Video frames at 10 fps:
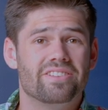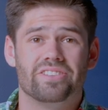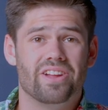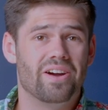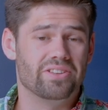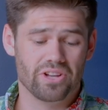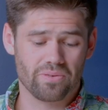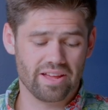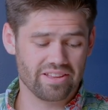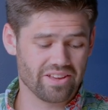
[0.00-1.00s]
So now he's all
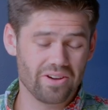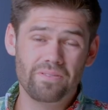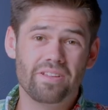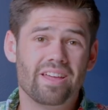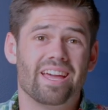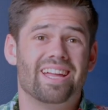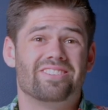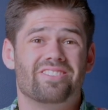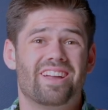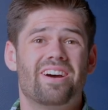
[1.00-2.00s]
ready to go. And
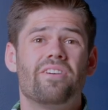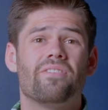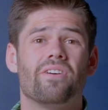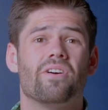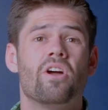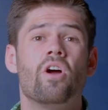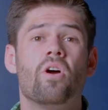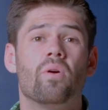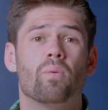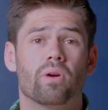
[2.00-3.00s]
so now
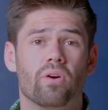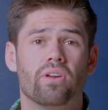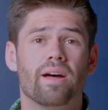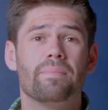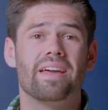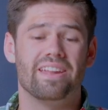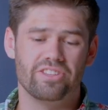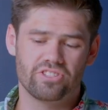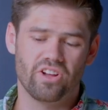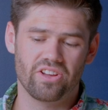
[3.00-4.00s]
we're going up and
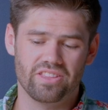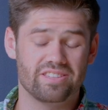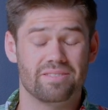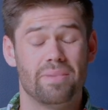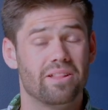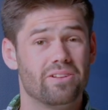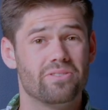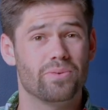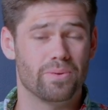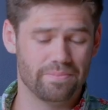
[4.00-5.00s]
installing this in my
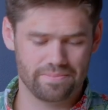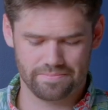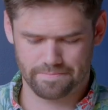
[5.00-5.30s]
laundry room.